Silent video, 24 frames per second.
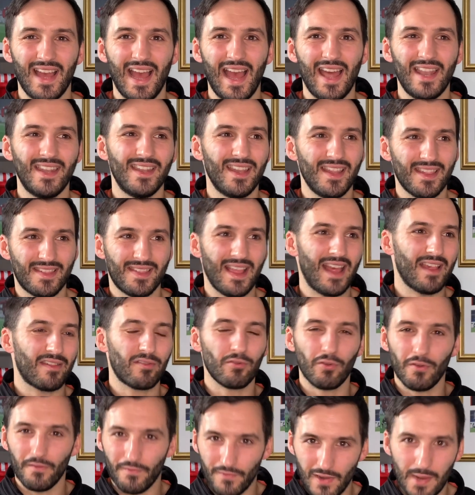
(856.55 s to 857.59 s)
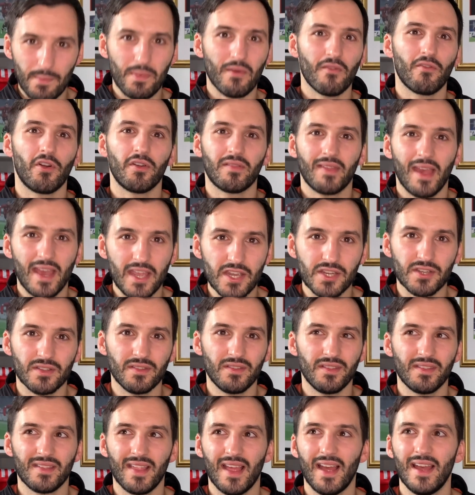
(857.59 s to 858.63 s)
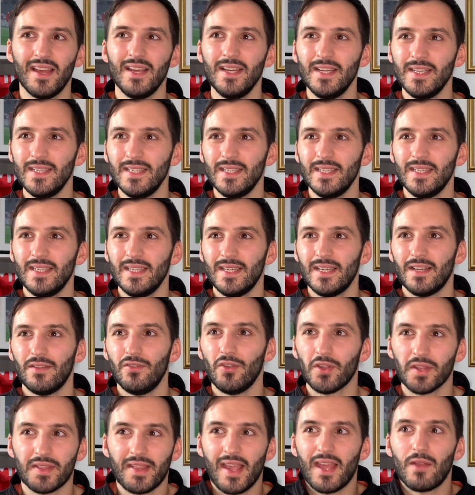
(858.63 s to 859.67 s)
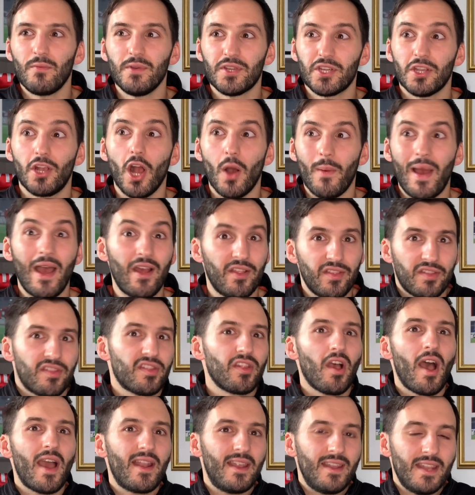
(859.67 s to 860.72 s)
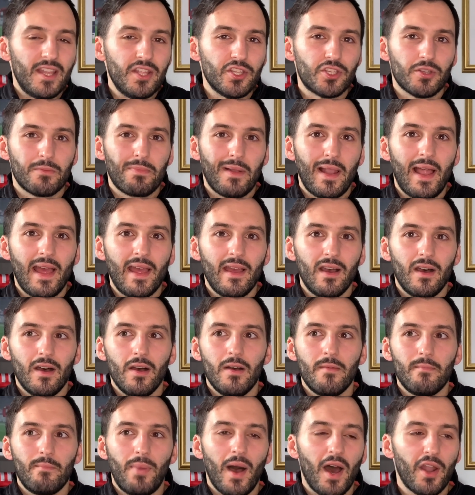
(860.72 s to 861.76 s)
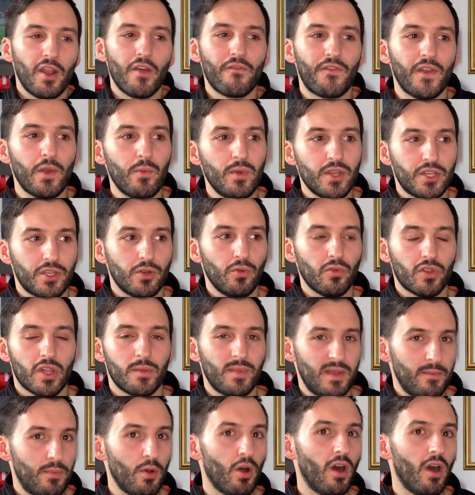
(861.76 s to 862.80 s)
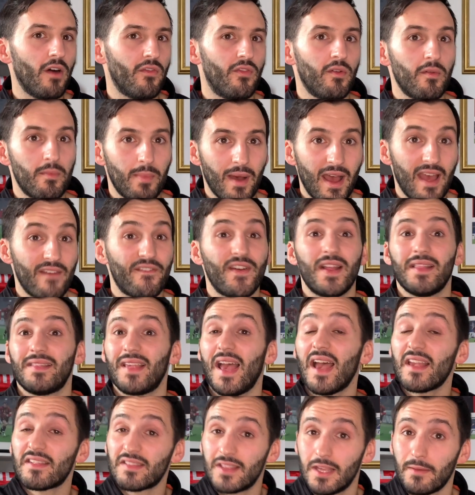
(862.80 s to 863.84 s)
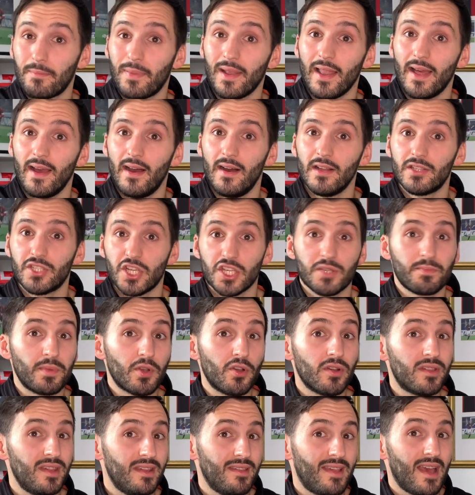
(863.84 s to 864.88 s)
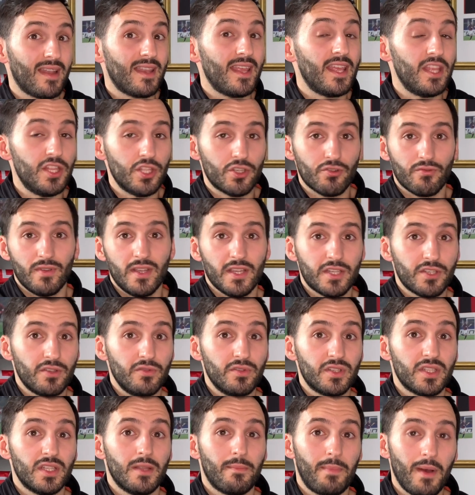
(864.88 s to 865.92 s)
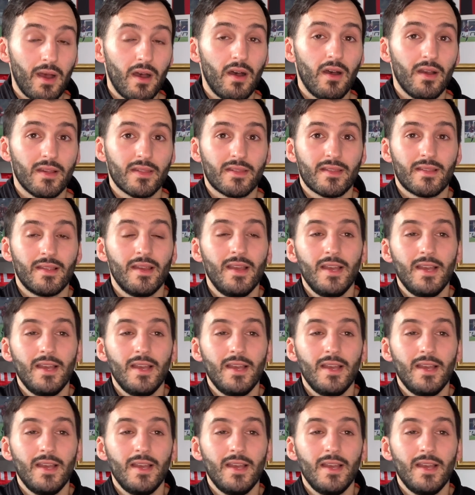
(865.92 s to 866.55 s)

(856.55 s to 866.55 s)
And it's that sort of flip of rotations that... Not saying we should go out and sign an injured player, but I don't think we should also be put off by a fantastic player just because he's had injury issues in the past.